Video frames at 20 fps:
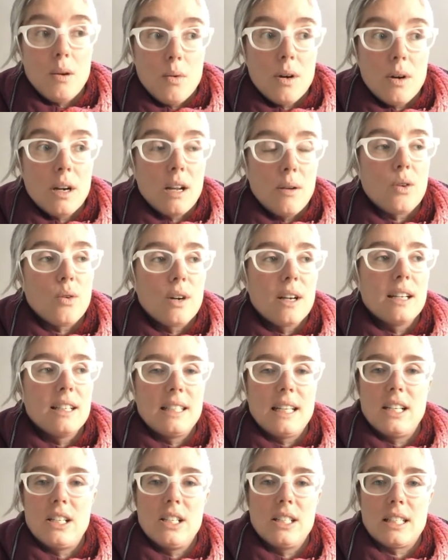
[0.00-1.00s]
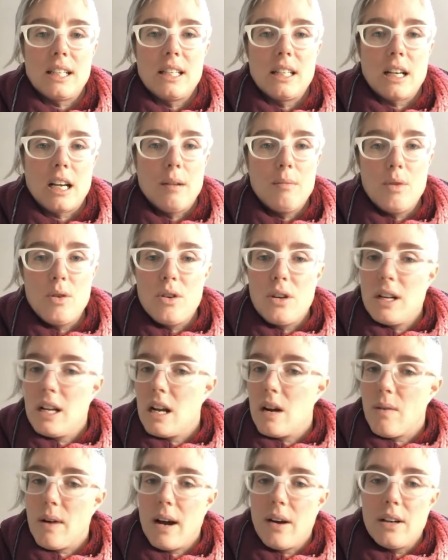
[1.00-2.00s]
working with organizations in the community
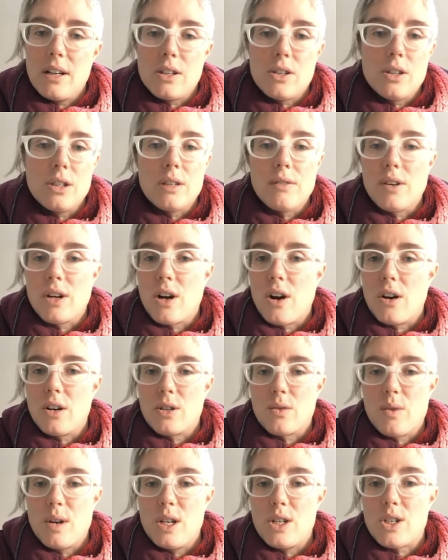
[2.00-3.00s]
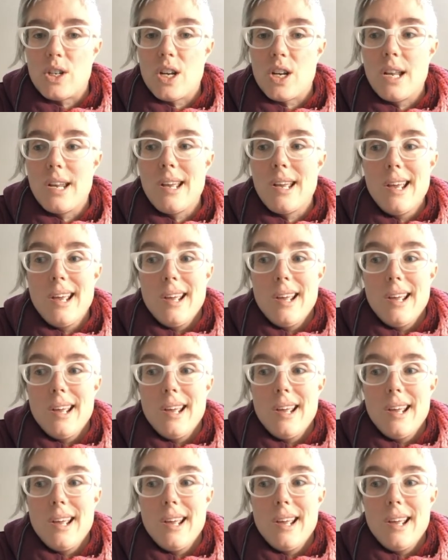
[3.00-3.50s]
around issues of incarceration,